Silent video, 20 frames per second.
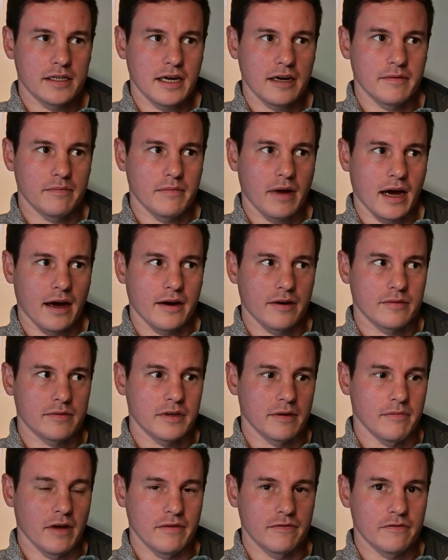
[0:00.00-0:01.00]
£10
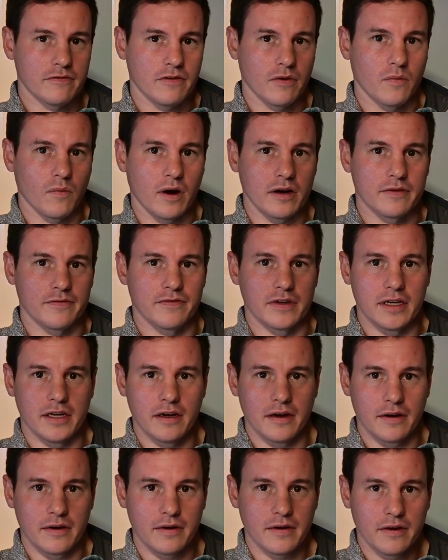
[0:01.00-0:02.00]
a month on one
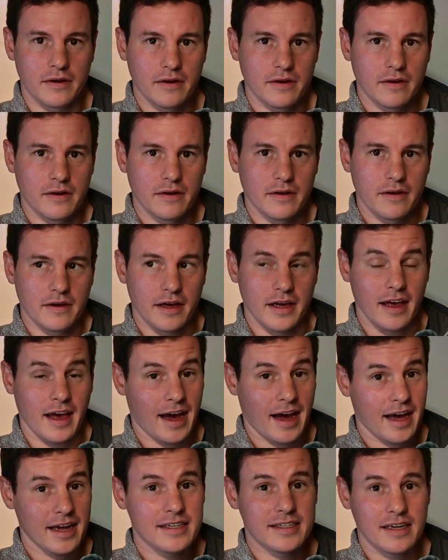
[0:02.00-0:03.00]
video, it
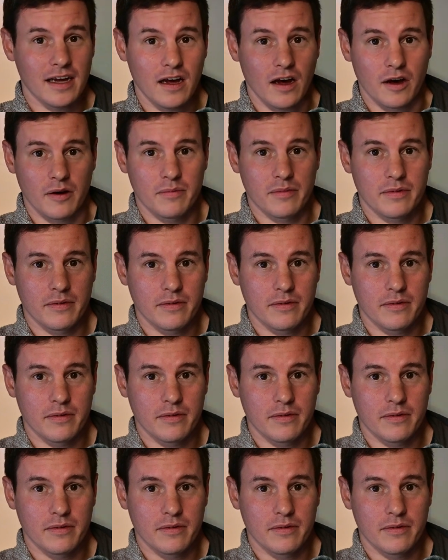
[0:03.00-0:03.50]
adds up,